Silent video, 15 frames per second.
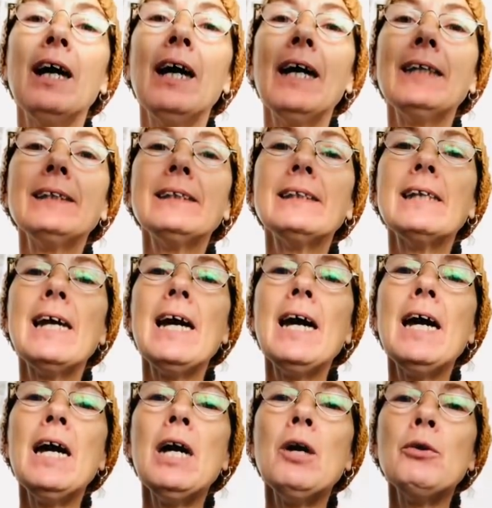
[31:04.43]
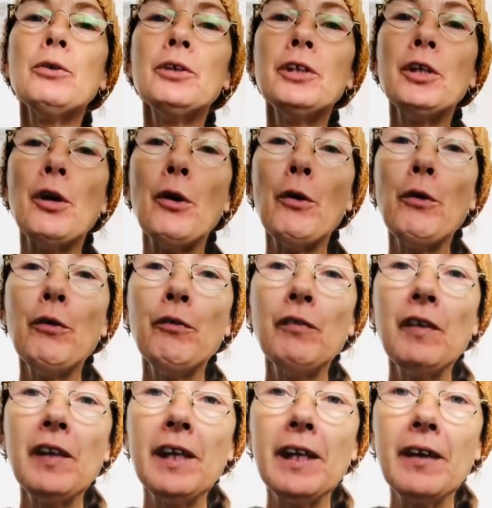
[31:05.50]
and down and over
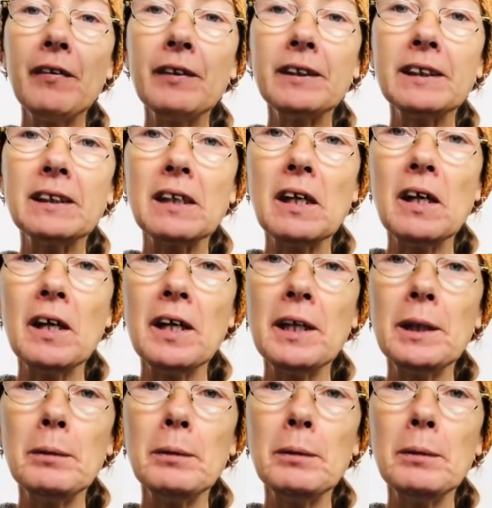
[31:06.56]
the other side,